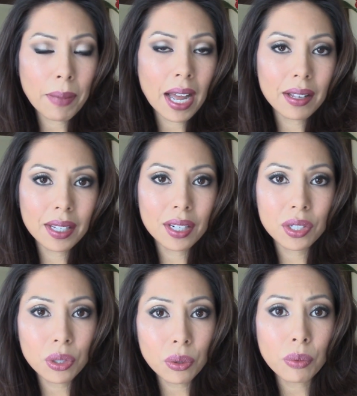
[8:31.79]
palette
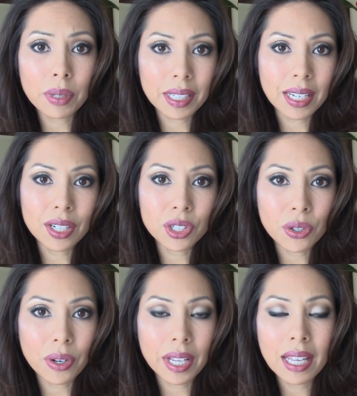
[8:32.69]
you really
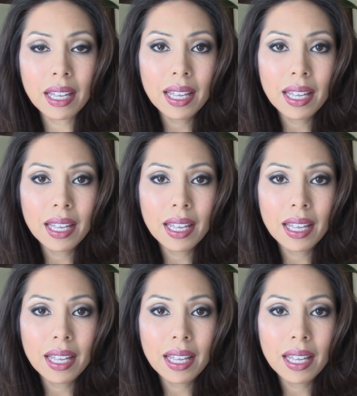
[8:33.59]
enjoy,